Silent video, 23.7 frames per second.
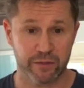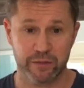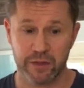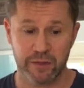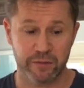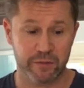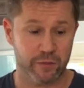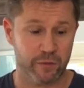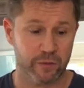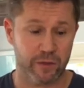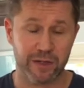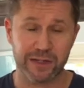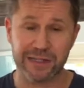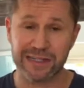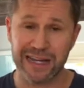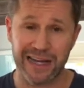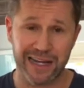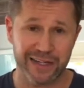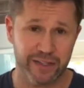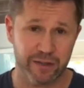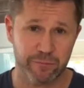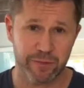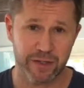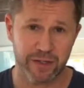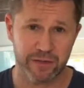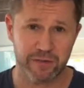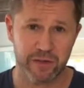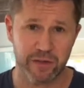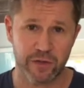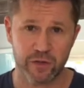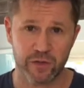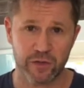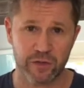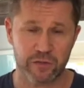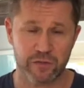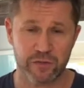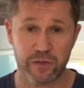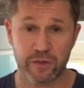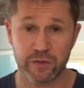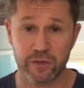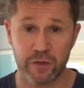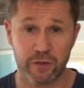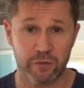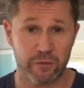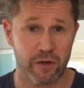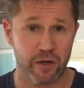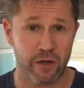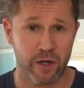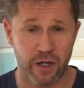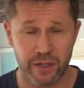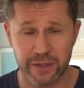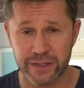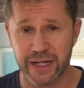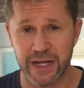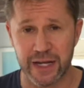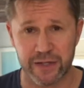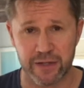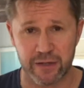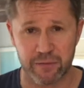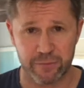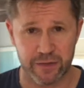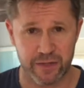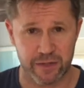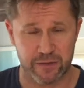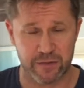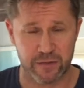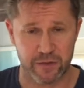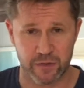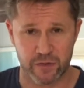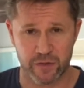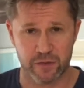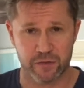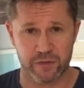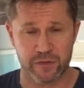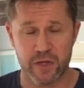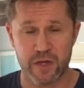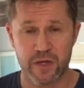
And there are guided meditations, and there are unguided meditations.